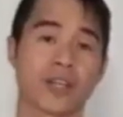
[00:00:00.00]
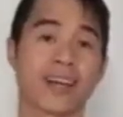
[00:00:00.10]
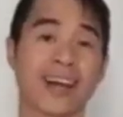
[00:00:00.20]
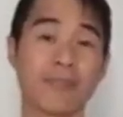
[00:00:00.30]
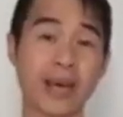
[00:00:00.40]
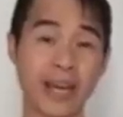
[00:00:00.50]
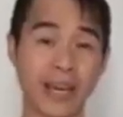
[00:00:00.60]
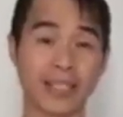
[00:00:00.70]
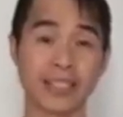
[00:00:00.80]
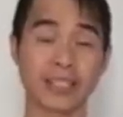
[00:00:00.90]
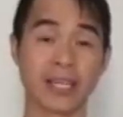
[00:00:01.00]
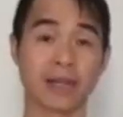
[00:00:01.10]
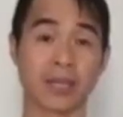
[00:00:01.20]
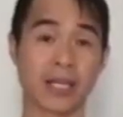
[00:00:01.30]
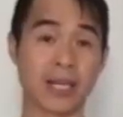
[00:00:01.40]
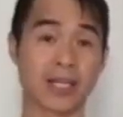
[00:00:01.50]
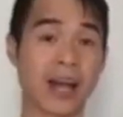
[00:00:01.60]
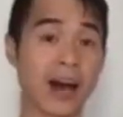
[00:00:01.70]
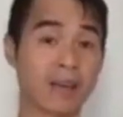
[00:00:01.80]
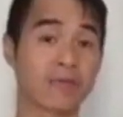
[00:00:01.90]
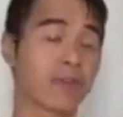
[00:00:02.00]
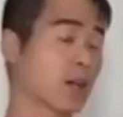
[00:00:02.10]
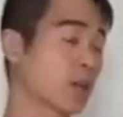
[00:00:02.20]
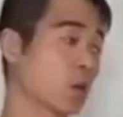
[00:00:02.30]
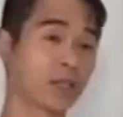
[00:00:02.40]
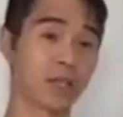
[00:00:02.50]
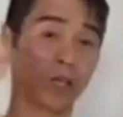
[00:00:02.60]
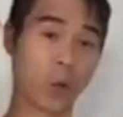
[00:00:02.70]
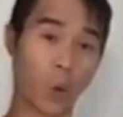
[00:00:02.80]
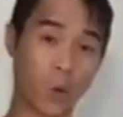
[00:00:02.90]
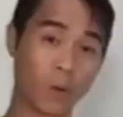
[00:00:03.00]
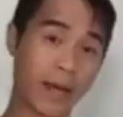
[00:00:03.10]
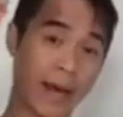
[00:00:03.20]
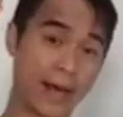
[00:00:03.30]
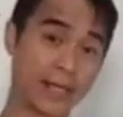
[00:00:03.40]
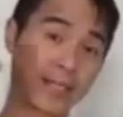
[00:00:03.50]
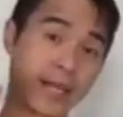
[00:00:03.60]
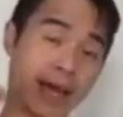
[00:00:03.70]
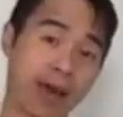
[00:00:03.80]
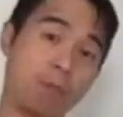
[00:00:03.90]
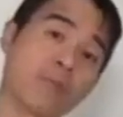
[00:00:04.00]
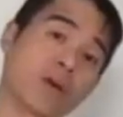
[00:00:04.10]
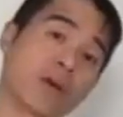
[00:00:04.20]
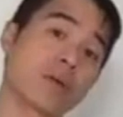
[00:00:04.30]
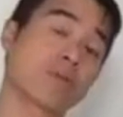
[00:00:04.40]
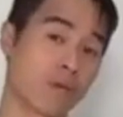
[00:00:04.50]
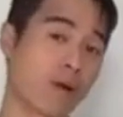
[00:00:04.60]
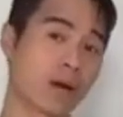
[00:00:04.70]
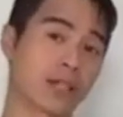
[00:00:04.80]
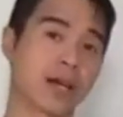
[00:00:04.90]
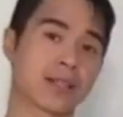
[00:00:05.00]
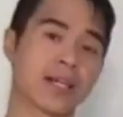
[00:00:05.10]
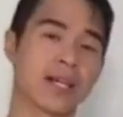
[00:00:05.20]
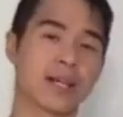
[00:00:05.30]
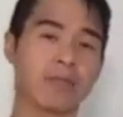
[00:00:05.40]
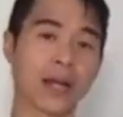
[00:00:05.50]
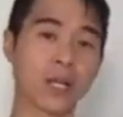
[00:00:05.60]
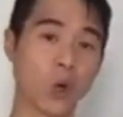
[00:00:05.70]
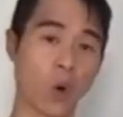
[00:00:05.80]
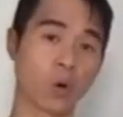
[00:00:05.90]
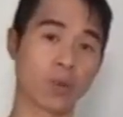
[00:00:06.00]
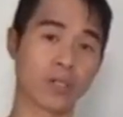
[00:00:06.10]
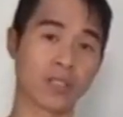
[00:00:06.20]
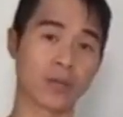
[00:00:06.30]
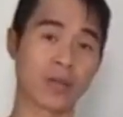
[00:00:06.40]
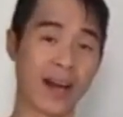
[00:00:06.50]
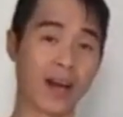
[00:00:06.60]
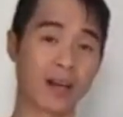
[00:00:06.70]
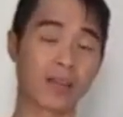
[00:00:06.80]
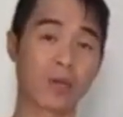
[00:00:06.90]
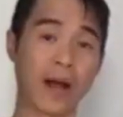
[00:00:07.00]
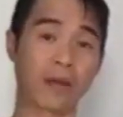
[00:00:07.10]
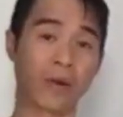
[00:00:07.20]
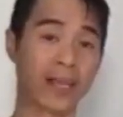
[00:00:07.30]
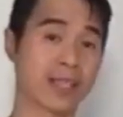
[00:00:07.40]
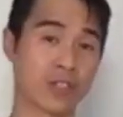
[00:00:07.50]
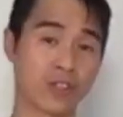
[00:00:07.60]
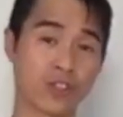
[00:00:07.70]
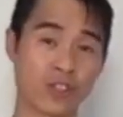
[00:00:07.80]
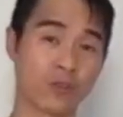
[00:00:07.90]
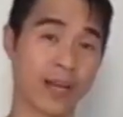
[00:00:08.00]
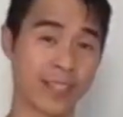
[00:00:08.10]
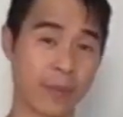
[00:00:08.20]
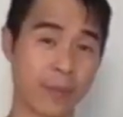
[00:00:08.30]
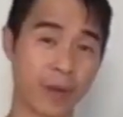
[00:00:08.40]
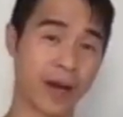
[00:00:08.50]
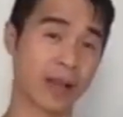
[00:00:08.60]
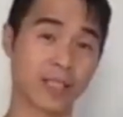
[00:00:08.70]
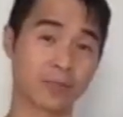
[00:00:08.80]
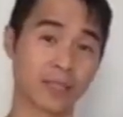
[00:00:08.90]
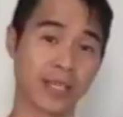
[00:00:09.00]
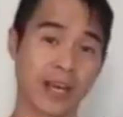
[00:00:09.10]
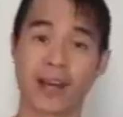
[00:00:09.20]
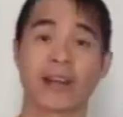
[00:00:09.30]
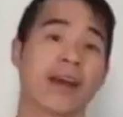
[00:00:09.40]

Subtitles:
And I picked it because I follow the goal SMP process. My goal was to be out of the rat race as soon as I possibly can.